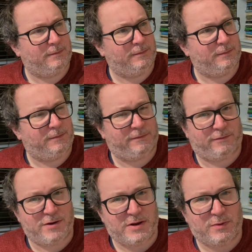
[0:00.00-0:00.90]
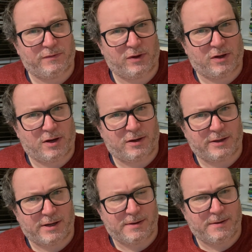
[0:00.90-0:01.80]
free with the
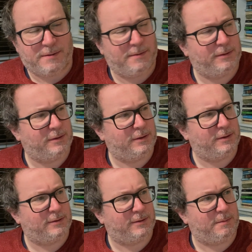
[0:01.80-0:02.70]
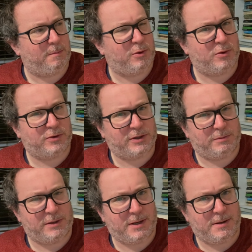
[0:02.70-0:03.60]
Guardian. So
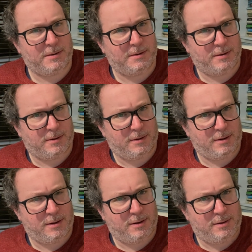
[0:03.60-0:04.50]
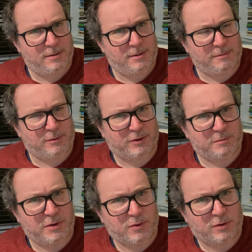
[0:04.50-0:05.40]
possibly the most
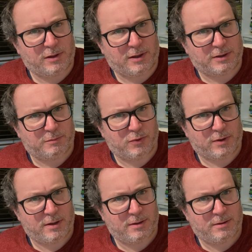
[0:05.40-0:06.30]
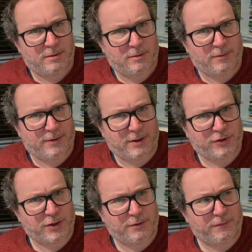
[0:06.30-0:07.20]
middle class book on these
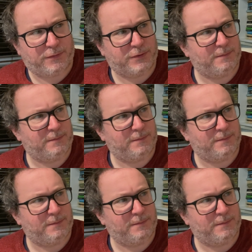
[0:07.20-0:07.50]
shelves.